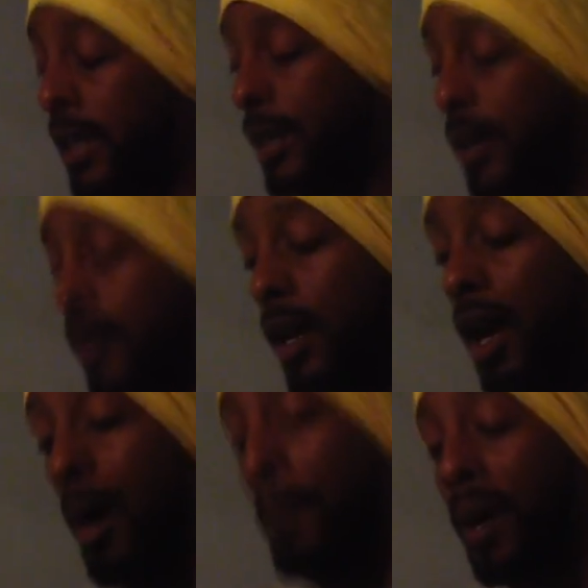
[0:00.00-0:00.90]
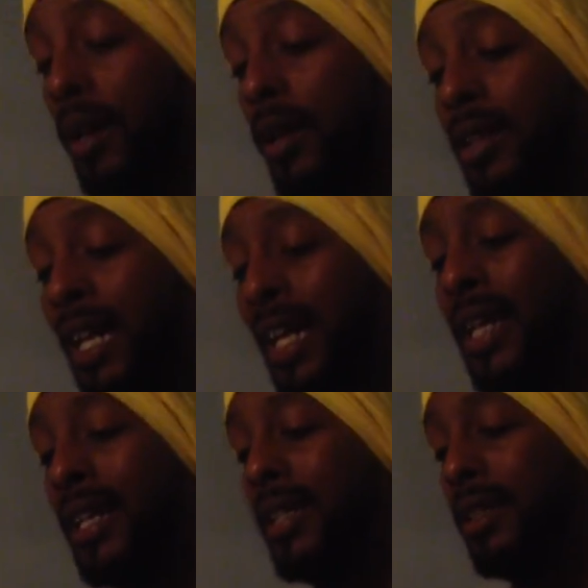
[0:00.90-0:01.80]
10. But
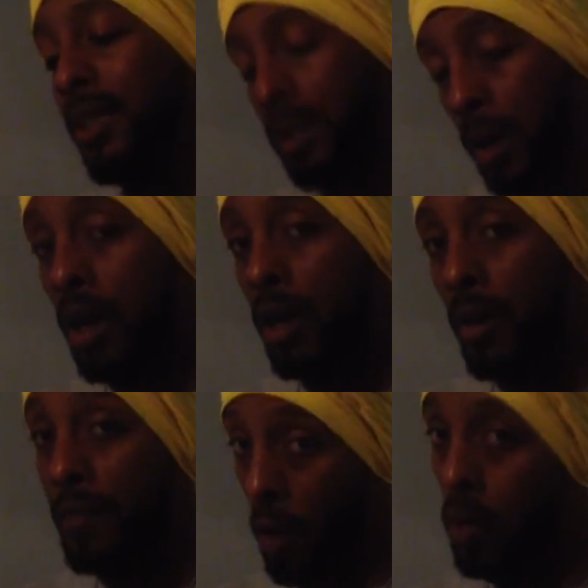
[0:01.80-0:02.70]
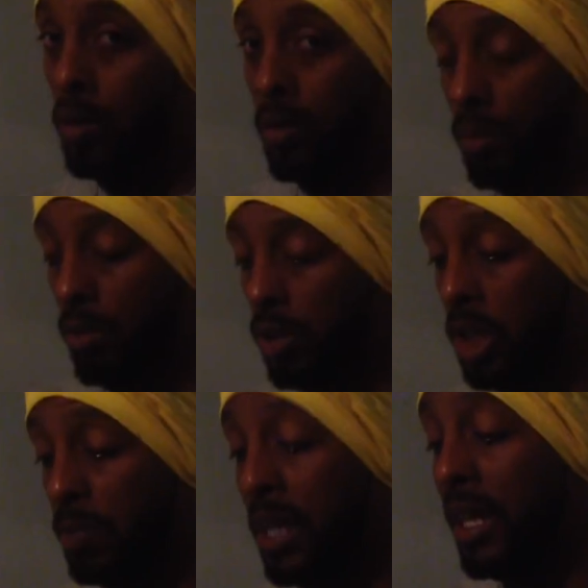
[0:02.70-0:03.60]
these folk
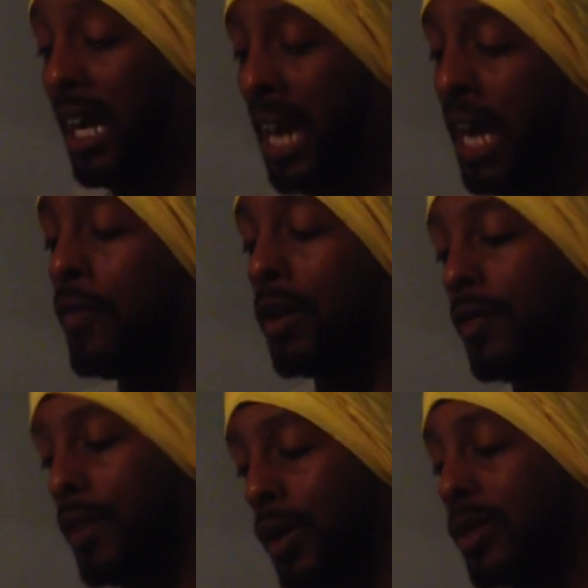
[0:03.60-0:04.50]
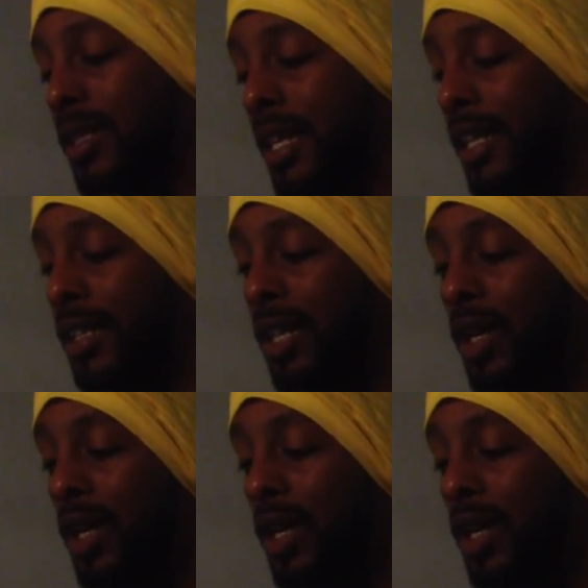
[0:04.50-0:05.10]
speak evil of those things